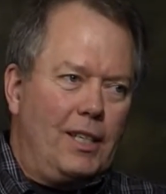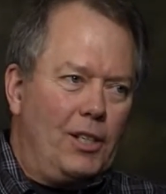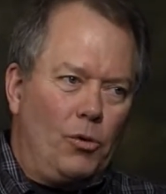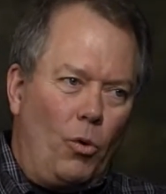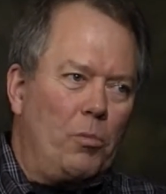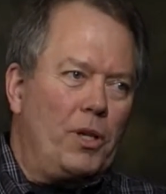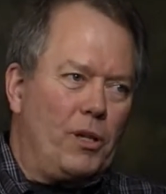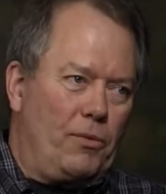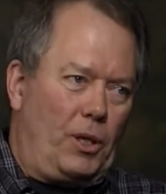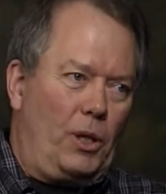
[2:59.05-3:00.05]
you won't be
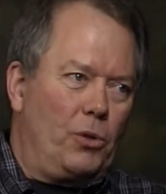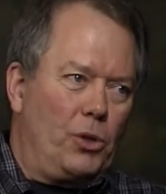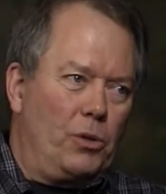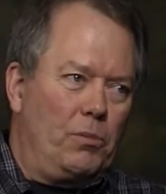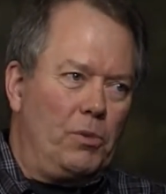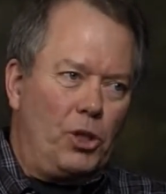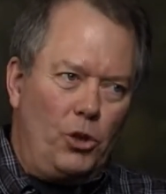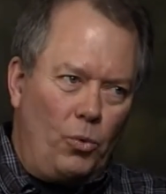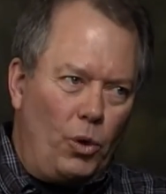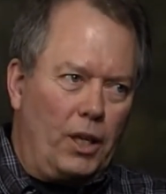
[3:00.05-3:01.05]
there for closure, but
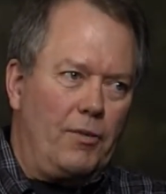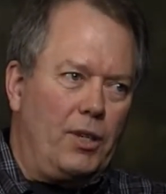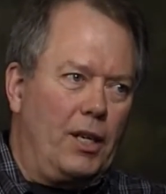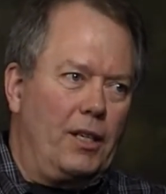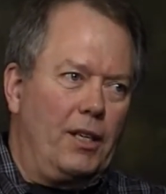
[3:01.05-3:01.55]
you will have done